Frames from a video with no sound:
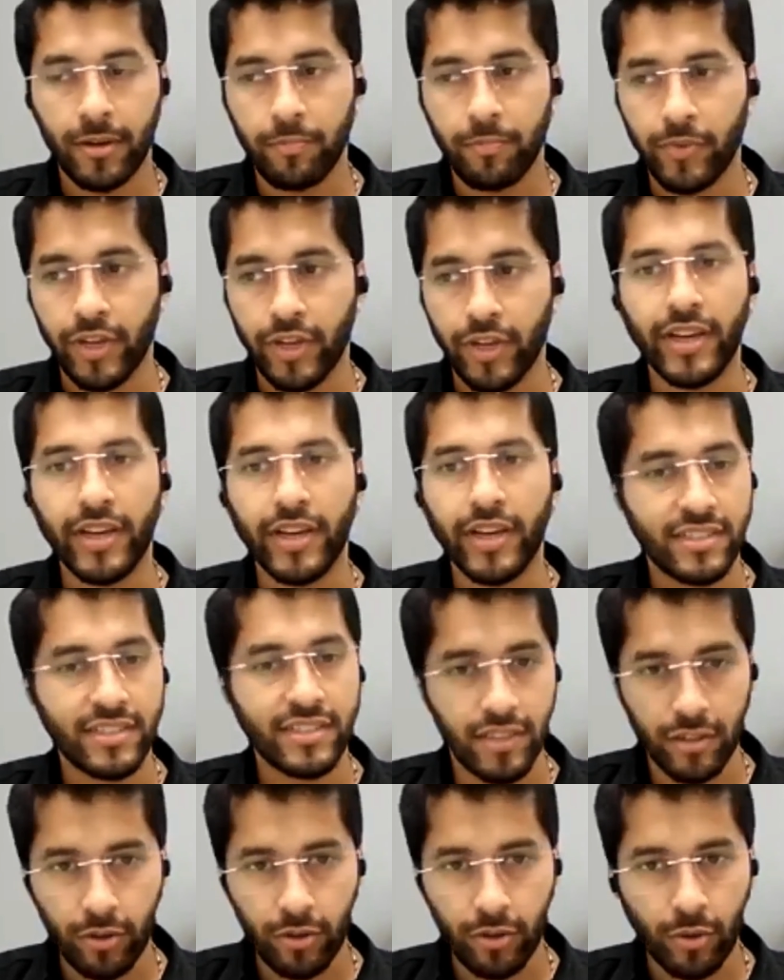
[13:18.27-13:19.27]
India is
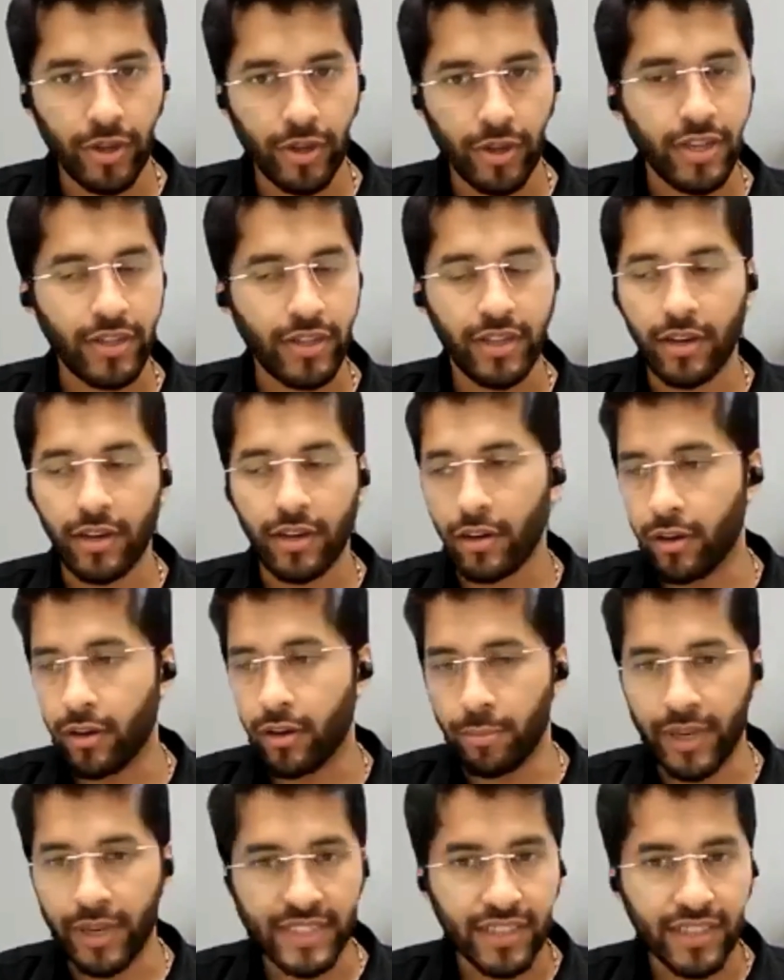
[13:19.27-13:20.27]
still growing and there are
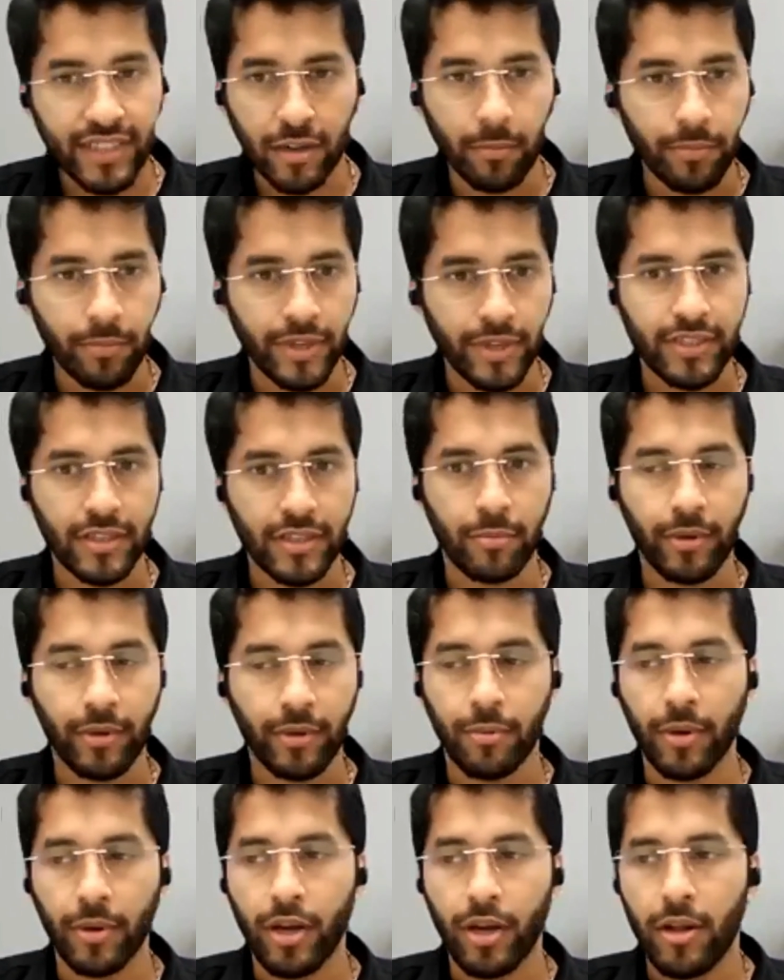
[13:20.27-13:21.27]
amazing companies coming up.